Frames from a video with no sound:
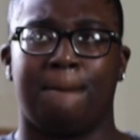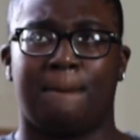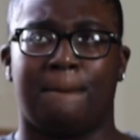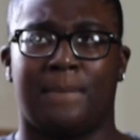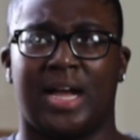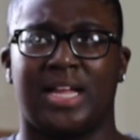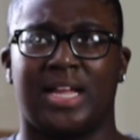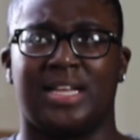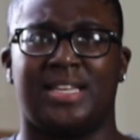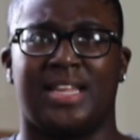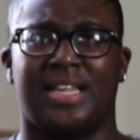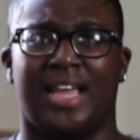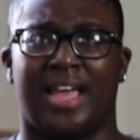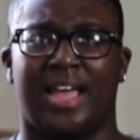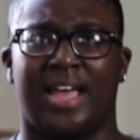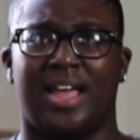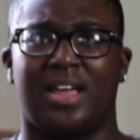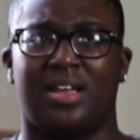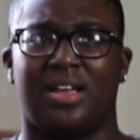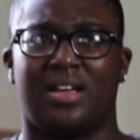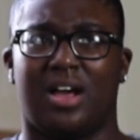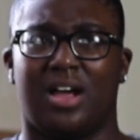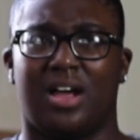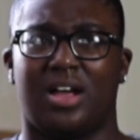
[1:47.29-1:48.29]
My
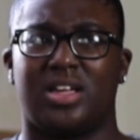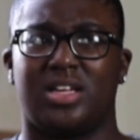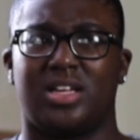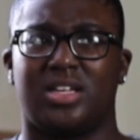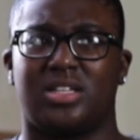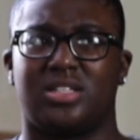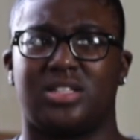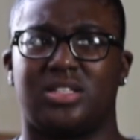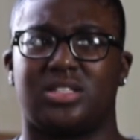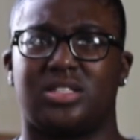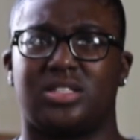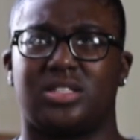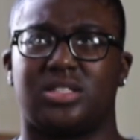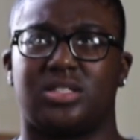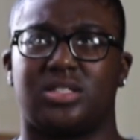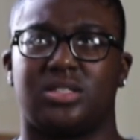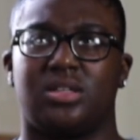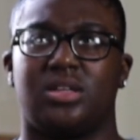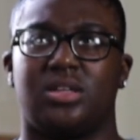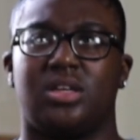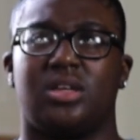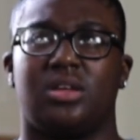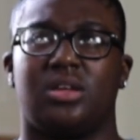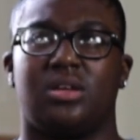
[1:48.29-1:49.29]
dad got his
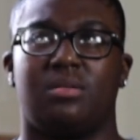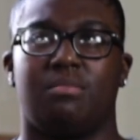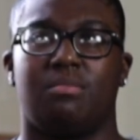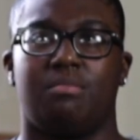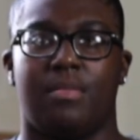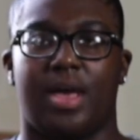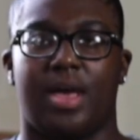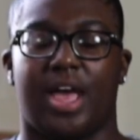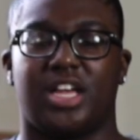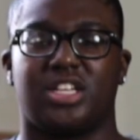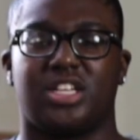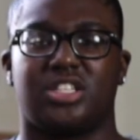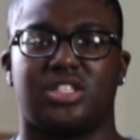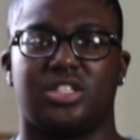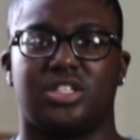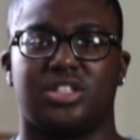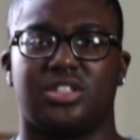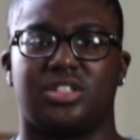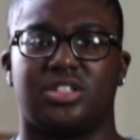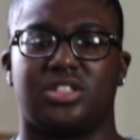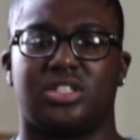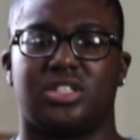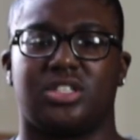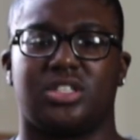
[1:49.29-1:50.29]

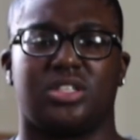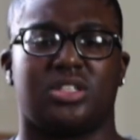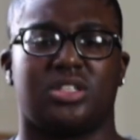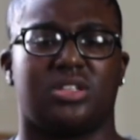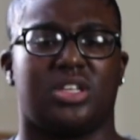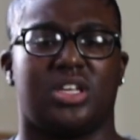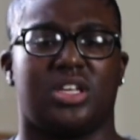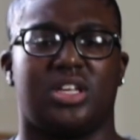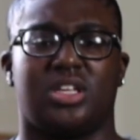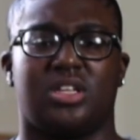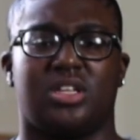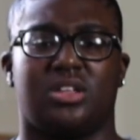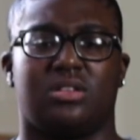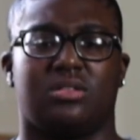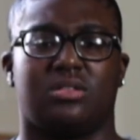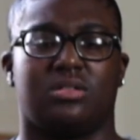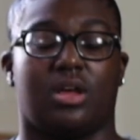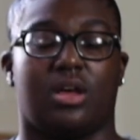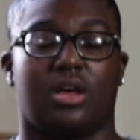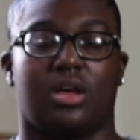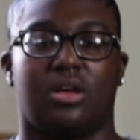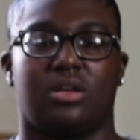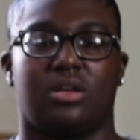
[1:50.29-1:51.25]
master's in